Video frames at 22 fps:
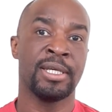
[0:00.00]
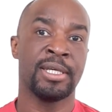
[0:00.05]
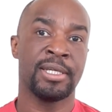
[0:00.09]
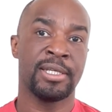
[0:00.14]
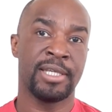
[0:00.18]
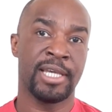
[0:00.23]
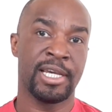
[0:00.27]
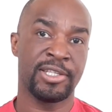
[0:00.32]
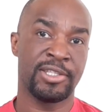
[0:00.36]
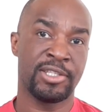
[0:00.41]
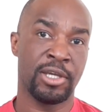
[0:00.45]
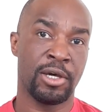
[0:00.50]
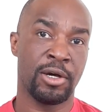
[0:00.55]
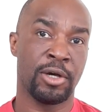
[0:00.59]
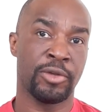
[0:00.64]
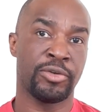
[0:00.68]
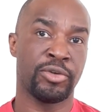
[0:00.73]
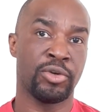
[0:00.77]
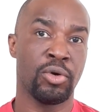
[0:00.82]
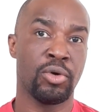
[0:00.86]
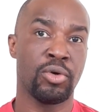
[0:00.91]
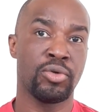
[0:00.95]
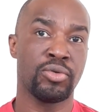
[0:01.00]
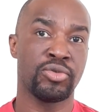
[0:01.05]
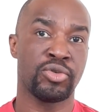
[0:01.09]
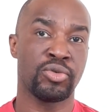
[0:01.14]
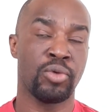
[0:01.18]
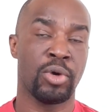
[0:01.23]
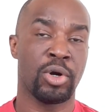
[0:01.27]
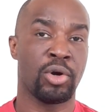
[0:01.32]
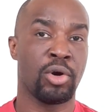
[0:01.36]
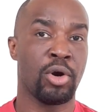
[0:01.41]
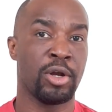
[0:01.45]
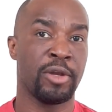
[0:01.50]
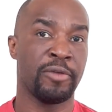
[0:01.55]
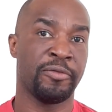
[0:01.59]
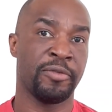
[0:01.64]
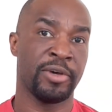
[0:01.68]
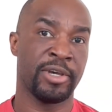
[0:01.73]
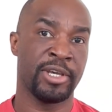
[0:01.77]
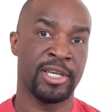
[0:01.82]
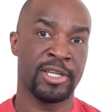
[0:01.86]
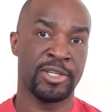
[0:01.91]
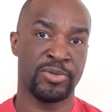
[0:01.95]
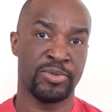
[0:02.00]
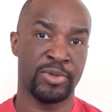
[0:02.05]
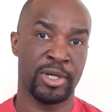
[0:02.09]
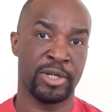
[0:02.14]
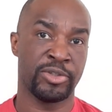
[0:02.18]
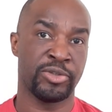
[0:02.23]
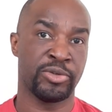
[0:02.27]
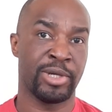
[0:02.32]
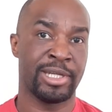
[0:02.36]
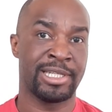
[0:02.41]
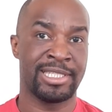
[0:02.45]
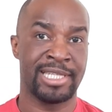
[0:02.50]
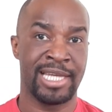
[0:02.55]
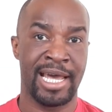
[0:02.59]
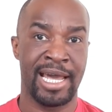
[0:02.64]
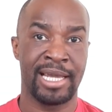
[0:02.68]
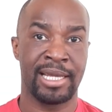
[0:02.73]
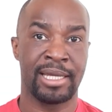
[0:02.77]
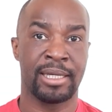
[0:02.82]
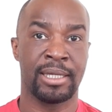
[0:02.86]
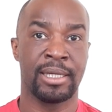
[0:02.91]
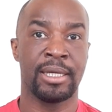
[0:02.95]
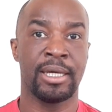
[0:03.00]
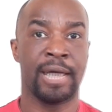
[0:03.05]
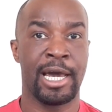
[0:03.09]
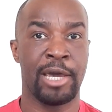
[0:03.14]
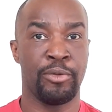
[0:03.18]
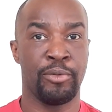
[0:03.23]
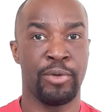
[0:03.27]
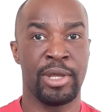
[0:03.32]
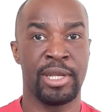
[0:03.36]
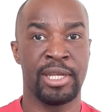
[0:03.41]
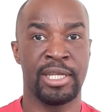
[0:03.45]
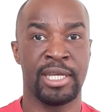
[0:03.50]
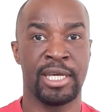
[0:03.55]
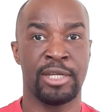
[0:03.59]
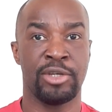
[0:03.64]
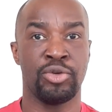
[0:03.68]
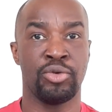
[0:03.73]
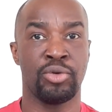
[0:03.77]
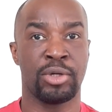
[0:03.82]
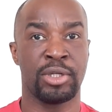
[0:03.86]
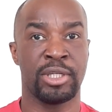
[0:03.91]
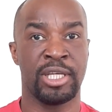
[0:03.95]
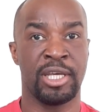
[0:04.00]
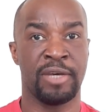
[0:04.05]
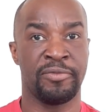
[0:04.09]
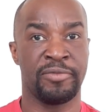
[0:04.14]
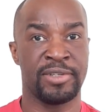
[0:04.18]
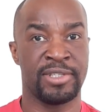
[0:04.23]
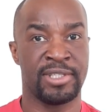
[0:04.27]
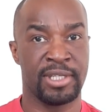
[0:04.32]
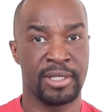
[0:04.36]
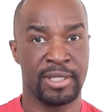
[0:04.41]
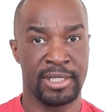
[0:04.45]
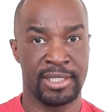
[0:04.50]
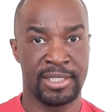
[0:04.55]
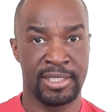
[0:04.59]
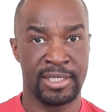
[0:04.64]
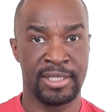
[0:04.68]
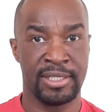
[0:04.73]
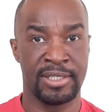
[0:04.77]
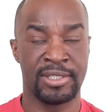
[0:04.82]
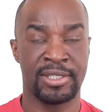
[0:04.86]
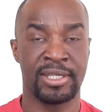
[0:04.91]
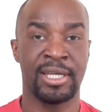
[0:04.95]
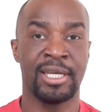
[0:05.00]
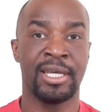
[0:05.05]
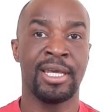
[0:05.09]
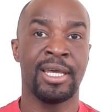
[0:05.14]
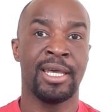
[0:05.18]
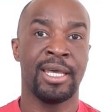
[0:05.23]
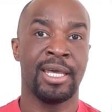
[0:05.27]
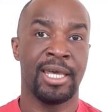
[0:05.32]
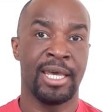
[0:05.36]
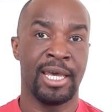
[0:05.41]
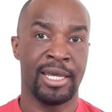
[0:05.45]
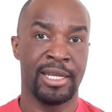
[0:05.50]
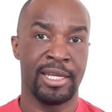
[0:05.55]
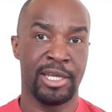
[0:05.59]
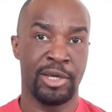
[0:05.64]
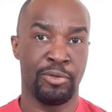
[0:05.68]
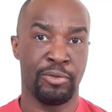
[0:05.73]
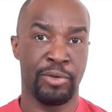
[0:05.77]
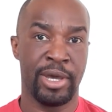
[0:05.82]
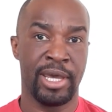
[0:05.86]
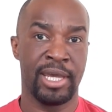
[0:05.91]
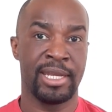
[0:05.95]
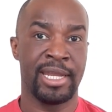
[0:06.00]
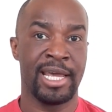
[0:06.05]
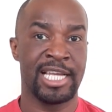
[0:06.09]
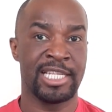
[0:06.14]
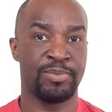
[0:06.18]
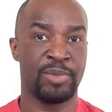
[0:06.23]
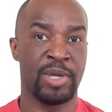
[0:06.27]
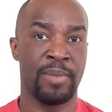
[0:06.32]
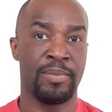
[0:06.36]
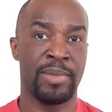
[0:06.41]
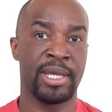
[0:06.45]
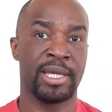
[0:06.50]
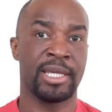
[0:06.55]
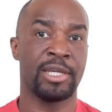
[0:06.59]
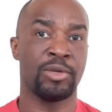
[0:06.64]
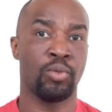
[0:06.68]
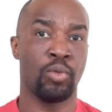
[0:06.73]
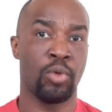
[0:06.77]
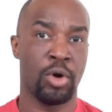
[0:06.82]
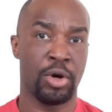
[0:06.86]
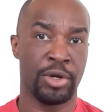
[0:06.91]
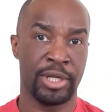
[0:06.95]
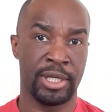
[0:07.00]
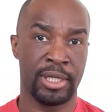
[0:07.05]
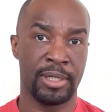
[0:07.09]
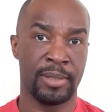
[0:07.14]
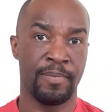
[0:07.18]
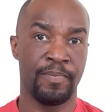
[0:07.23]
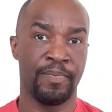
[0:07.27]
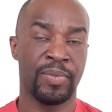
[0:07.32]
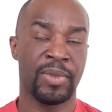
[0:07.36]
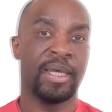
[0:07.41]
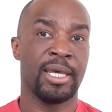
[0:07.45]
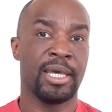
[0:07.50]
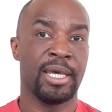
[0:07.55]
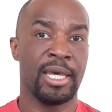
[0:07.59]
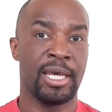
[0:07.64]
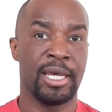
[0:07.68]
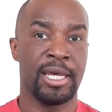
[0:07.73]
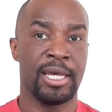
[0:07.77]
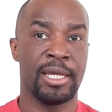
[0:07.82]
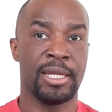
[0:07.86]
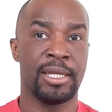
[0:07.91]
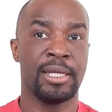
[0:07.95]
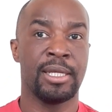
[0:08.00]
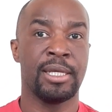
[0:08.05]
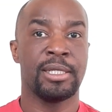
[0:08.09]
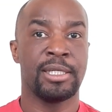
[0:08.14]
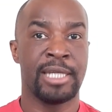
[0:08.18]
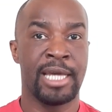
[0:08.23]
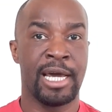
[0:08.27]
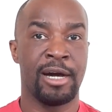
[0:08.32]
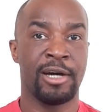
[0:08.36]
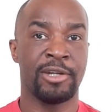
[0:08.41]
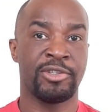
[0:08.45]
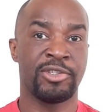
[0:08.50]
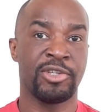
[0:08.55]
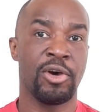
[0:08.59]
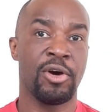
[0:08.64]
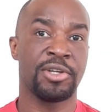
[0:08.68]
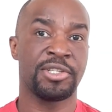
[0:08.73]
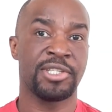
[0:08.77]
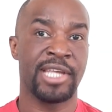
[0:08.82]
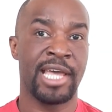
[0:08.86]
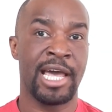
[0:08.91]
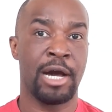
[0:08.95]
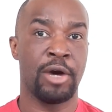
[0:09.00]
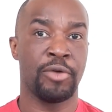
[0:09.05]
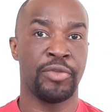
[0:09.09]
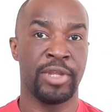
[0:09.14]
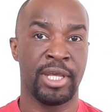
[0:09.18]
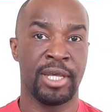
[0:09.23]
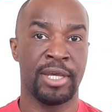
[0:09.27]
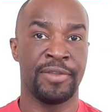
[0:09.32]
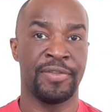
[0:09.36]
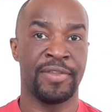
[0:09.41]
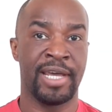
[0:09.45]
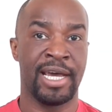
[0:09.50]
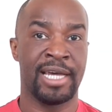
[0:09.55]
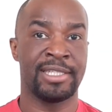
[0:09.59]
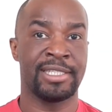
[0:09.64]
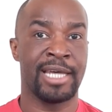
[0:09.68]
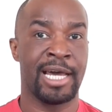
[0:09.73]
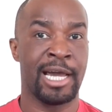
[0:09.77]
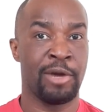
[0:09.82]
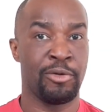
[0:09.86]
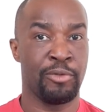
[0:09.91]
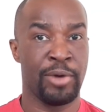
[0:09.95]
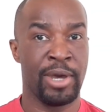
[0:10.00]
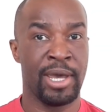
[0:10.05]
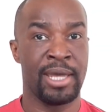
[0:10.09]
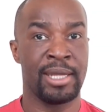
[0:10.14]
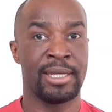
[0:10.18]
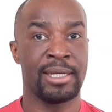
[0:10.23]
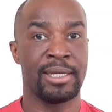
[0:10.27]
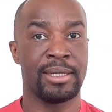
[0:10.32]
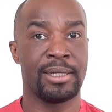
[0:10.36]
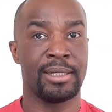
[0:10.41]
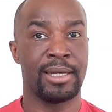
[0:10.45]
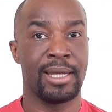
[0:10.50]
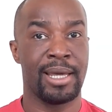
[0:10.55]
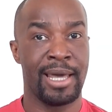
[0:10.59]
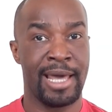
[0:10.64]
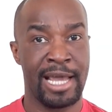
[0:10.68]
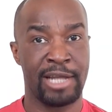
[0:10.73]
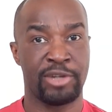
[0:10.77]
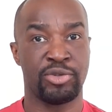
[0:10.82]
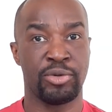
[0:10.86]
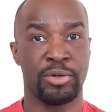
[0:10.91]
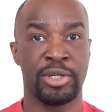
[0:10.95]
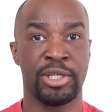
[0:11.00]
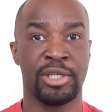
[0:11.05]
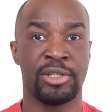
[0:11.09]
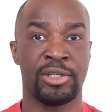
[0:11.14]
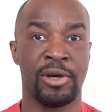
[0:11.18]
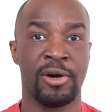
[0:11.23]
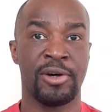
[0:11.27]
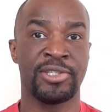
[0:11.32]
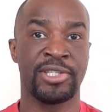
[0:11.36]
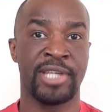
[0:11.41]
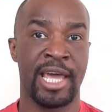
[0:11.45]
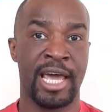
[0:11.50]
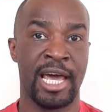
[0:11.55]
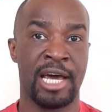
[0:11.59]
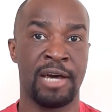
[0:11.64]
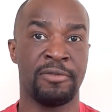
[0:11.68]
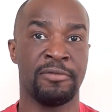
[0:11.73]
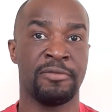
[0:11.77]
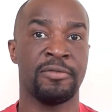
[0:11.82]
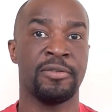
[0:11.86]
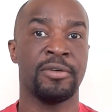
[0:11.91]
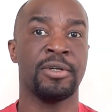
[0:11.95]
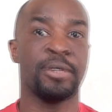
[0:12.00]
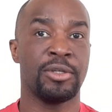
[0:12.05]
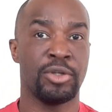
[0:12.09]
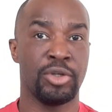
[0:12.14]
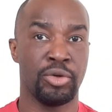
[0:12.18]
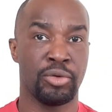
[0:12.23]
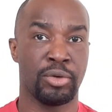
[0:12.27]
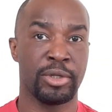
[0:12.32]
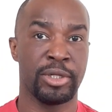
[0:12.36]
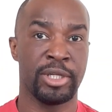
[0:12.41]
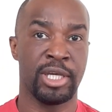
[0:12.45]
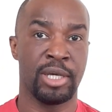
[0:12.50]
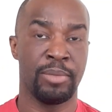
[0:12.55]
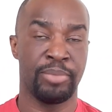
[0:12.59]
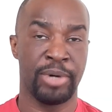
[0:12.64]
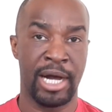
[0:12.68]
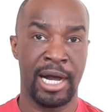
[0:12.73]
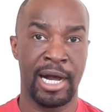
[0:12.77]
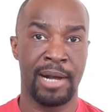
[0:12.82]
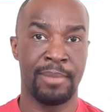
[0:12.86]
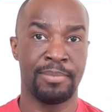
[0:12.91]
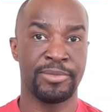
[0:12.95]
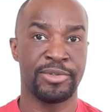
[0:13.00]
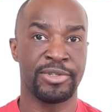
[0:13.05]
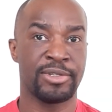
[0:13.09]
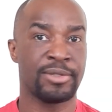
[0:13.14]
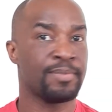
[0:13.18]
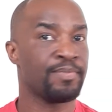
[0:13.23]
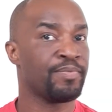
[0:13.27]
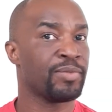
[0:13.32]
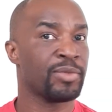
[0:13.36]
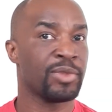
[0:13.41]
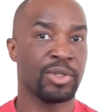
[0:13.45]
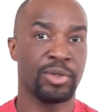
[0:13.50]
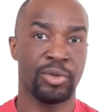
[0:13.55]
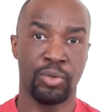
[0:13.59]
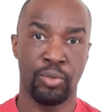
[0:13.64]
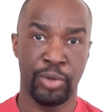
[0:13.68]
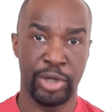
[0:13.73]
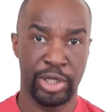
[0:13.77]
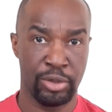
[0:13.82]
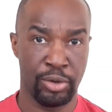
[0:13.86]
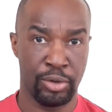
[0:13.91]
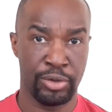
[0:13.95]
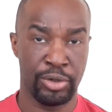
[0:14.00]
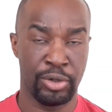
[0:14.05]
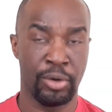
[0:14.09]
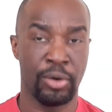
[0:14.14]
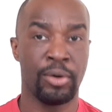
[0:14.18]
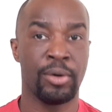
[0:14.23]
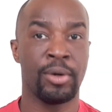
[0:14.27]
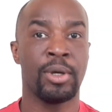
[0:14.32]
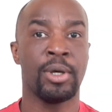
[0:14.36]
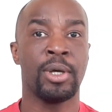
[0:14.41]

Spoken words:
Yes, there are those who are calling for Israel to attack Iranian nuclear facilities, and Iran has been making warning. And there are talks out there that Iran actually does have nuclear bombs. We don't know.